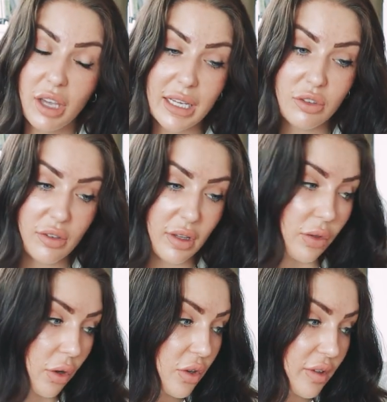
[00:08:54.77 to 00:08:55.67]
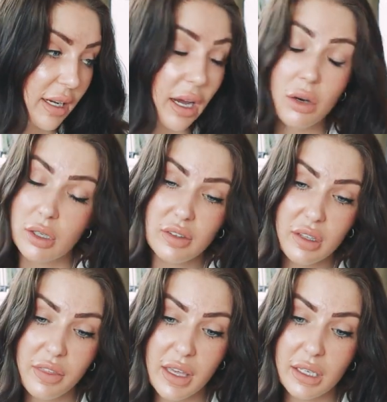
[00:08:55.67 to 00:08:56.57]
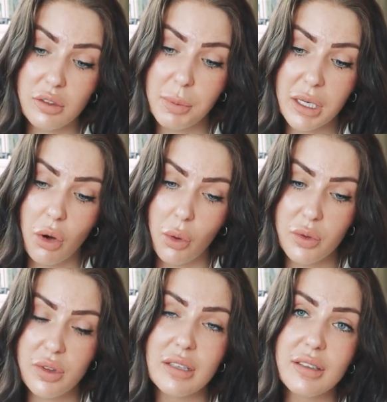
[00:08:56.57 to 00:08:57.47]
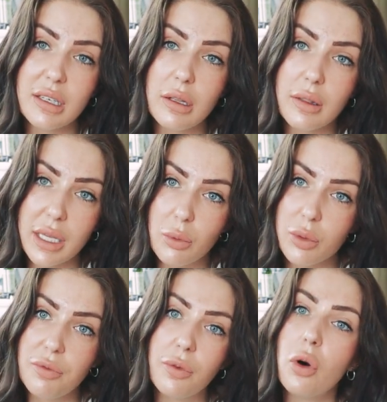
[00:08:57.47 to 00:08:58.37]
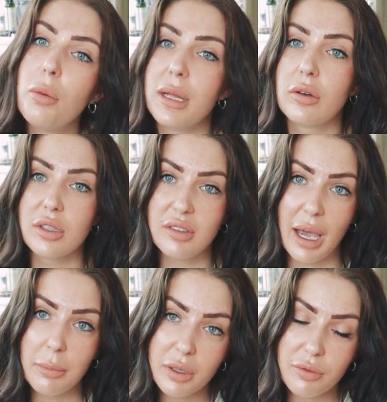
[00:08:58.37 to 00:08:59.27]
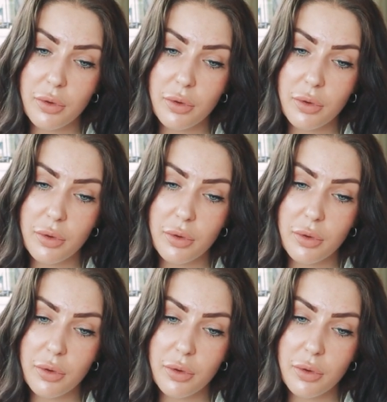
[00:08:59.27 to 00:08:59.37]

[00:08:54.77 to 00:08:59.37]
changes in those and I honestly think it's because it's in a liquid form and not a tablet